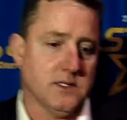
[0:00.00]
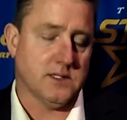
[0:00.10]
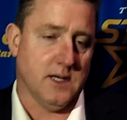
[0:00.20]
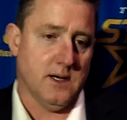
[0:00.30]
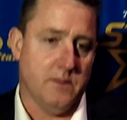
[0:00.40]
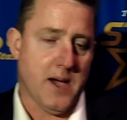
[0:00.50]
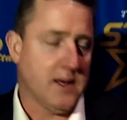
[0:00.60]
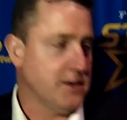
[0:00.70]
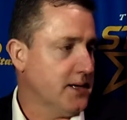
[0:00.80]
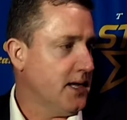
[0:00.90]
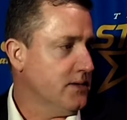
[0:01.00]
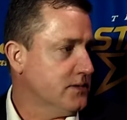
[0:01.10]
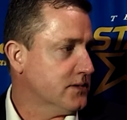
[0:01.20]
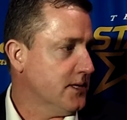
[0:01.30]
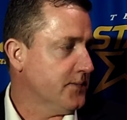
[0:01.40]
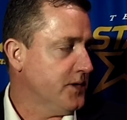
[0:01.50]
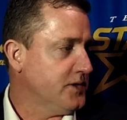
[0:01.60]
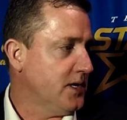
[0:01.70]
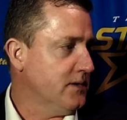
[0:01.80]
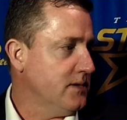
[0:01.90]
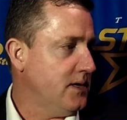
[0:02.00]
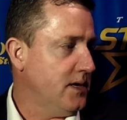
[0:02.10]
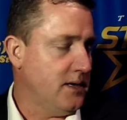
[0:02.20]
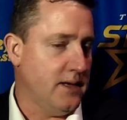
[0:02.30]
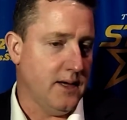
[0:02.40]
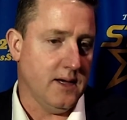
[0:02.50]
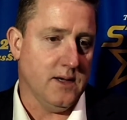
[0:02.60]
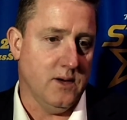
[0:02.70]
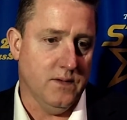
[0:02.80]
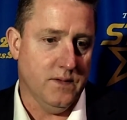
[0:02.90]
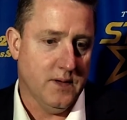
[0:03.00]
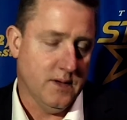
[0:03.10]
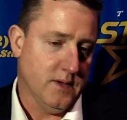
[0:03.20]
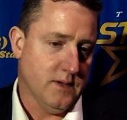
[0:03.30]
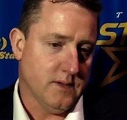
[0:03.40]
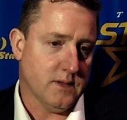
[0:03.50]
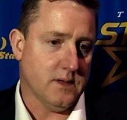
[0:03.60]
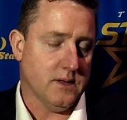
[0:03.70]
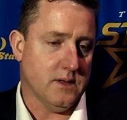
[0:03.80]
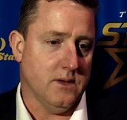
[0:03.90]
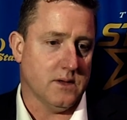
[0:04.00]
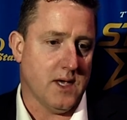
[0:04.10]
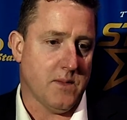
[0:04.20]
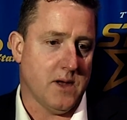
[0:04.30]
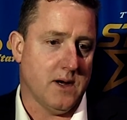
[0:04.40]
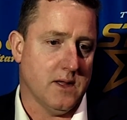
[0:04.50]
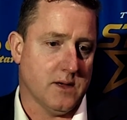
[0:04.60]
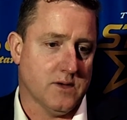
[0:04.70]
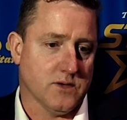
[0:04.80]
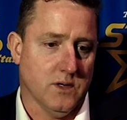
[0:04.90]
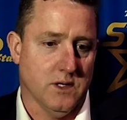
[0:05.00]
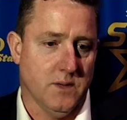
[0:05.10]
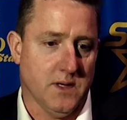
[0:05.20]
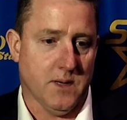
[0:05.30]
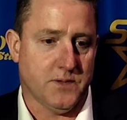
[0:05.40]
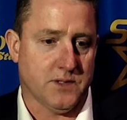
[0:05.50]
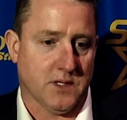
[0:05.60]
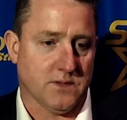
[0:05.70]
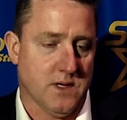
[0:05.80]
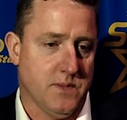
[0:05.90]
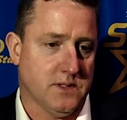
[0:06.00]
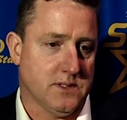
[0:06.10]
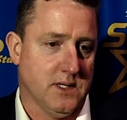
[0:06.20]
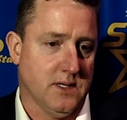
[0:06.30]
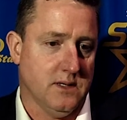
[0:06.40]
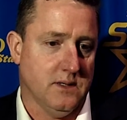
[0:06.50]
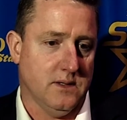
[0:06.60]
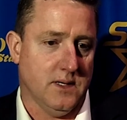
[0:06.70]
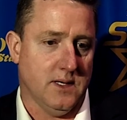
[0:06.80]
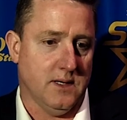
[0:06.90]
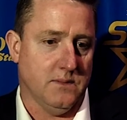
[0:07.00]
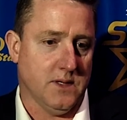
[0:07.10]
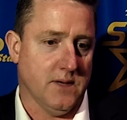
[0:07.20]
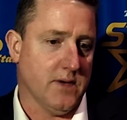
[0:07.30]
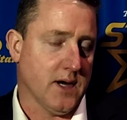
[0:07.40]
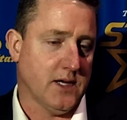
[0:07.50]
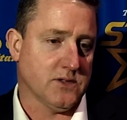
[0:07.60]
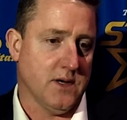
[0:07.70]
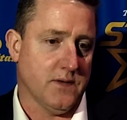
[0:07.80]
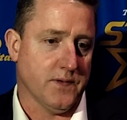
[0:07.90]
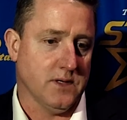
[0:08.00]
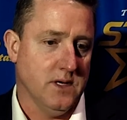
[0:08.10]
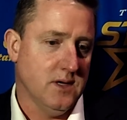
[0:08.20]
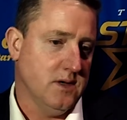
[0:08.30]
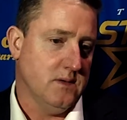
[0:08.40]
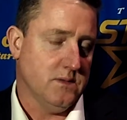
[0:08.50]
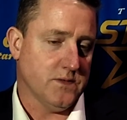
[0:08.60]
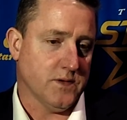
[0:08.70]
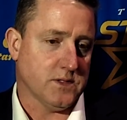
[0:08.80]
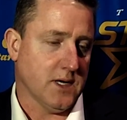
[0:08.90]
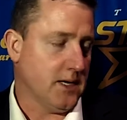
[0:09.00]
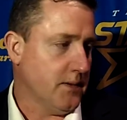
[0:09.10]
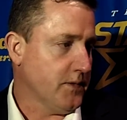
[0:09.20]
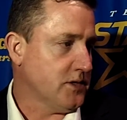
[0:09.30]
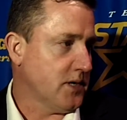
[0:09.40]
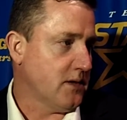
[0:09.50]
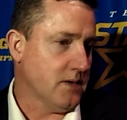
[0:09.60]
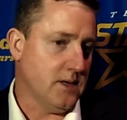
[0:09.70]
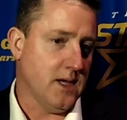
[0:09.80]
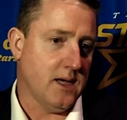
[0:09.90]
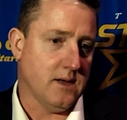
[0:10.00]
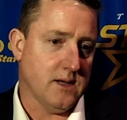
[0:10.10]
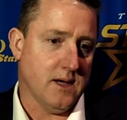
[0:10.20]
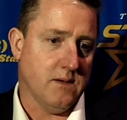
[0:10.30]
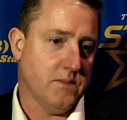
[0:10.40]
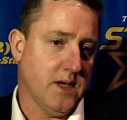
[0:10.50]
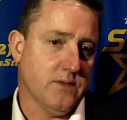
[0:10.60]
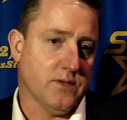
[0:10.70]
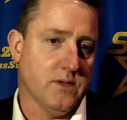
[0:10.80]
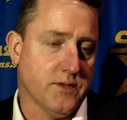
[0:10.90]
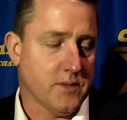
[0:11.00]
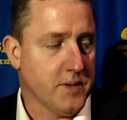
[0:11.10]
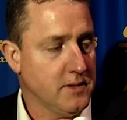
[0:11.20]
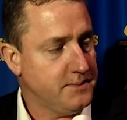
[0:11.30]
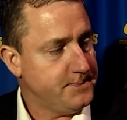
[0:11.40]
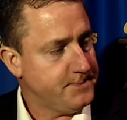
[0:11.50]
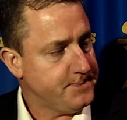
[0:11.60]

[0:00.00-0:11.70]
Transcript: guys banded together and stood up for each other, and the game got out of their control a little bit, up 6-3, but you give our guys credit for sticking up for each other and getting through the third period.